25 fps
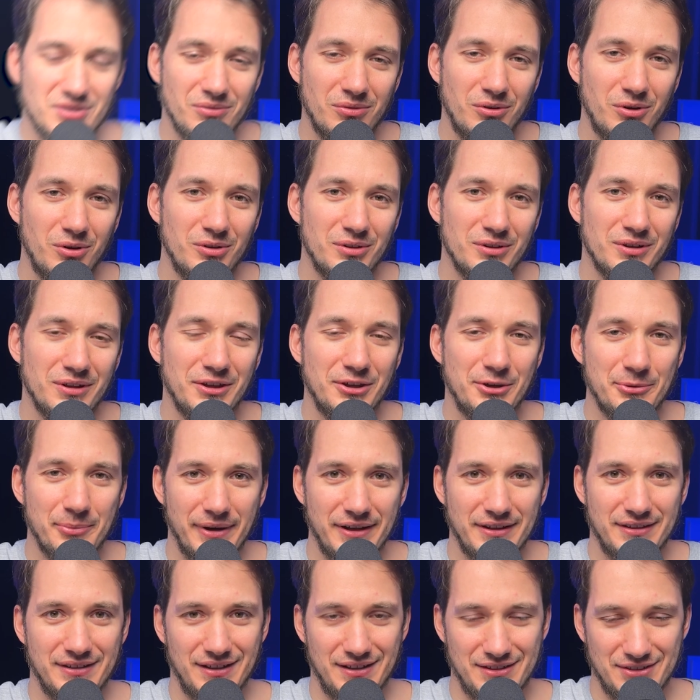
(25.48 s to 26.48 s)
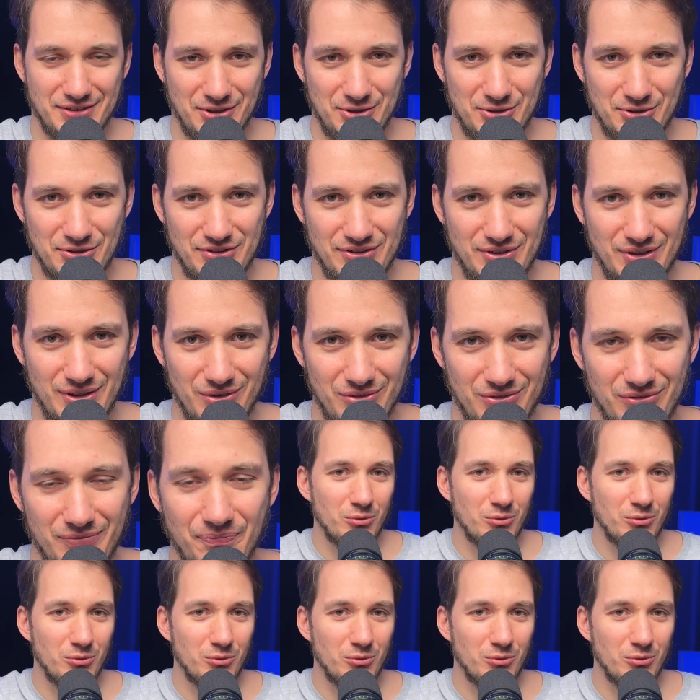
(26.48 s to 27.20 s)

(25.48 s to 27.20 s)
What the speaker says: of all, you might ask yourself,